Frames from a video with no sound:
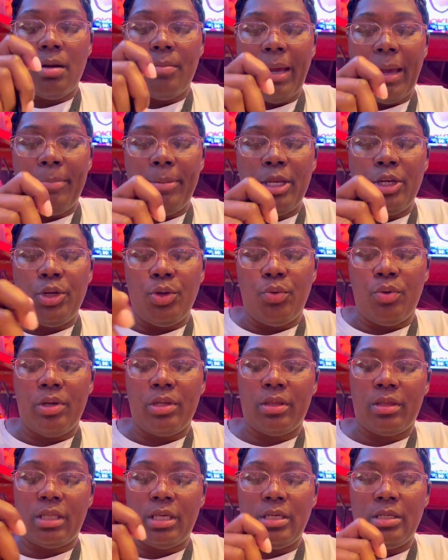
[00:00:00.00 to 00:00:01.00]
I've been
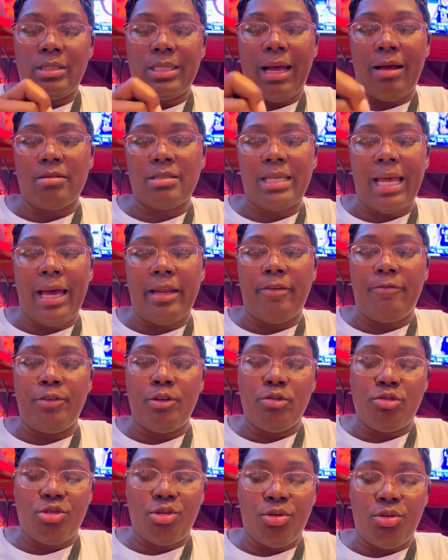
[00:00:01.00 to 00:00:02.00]
doing things outside of
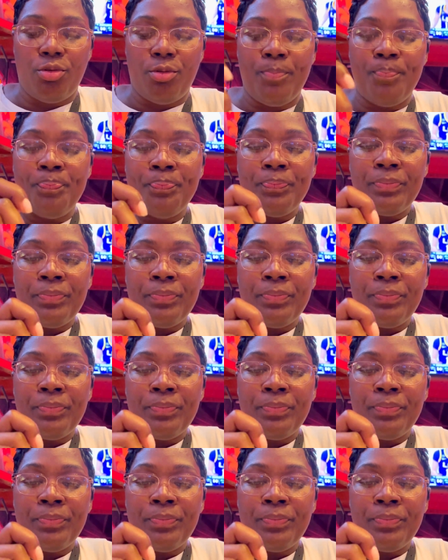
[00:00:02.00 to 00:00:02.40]
YouTube.